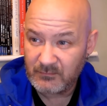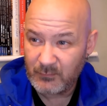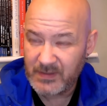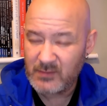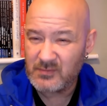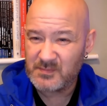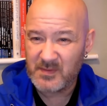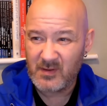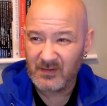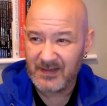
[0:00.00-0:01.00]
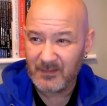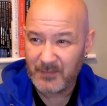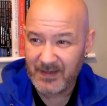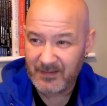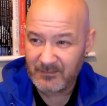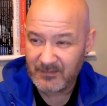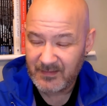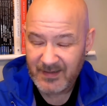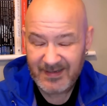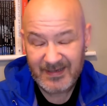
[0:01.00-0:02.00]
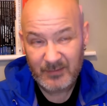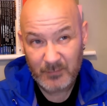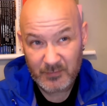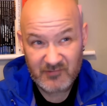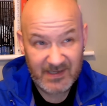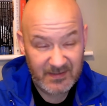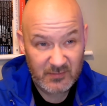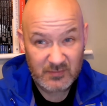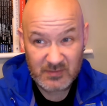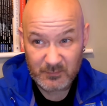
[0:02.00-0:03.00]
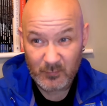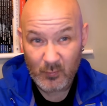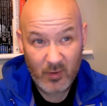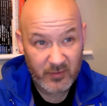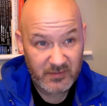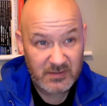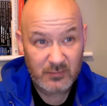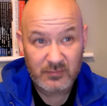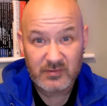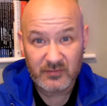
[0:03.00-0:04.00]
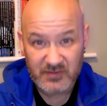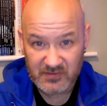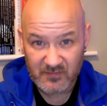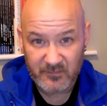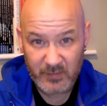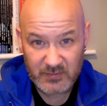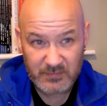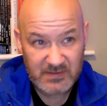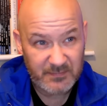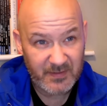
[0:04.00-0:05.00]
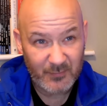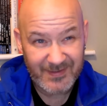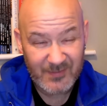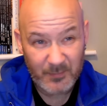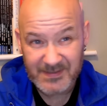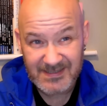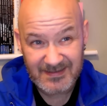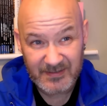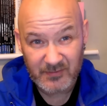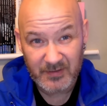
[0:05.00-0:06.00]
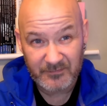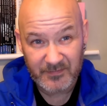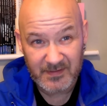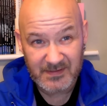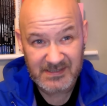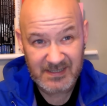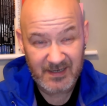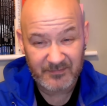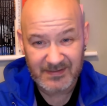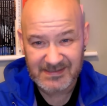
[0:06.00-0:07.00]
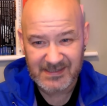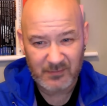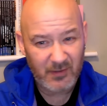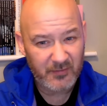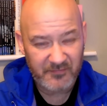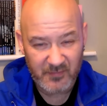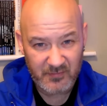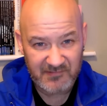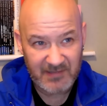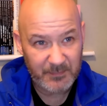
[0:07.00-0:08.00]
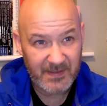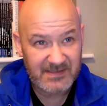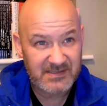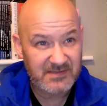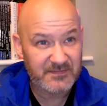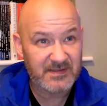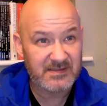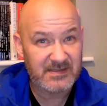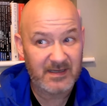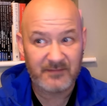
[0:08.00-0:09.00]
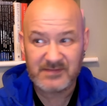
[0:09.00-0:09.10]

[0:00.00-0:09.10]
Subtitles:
We used ball a little better. We were trying to do some one and two touch stuff, which was something that we'd not particularly done in first half. Like I said, a lot of under eight passes first half.